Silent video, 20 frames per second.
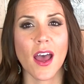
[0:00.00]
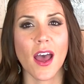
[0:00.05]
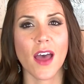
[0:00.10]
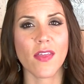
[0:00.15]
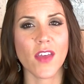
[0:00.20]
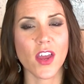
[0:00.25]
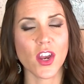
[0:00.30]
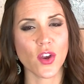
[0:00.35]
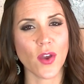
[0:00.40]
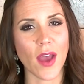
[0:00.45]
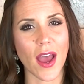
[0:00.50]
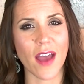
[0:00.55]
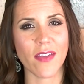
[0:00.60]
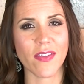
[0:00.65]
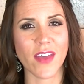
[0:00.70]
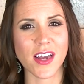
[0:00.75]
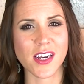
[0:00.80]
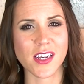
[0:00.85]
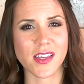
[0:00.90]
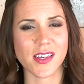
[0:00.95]
and then you
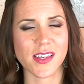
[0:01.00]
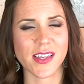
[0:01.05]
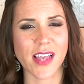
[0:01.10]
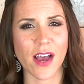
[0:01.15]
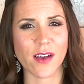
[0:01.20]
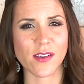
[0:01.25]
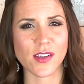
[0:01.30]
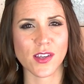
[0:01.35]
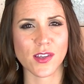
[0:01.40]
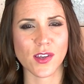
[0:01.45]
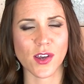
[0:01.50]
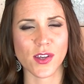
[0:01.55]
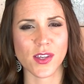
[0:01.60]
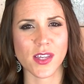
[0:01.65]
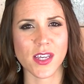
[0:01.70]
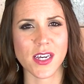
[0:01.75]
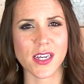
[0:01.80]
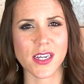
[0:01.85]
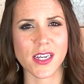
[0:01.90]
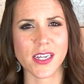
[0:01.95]
hand that to the sales
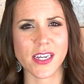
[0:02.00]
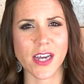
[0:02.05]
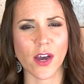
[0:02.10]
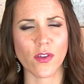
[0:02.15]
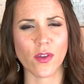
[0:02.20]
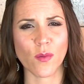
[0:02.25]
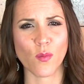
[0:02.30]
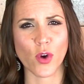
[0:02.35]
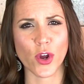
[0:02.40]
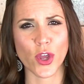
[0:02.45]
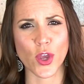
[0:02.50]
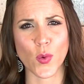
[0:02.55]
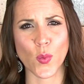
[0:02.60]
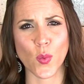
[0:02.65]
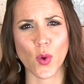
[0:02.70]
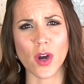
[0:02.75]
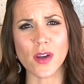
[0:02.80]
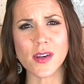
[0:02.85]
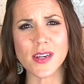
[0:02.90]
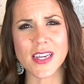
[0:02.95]
associate to tell them what you
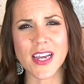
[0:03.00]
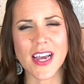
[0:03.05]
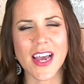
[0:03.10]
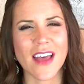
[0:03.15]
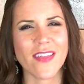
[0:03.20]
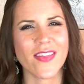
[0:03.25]
want.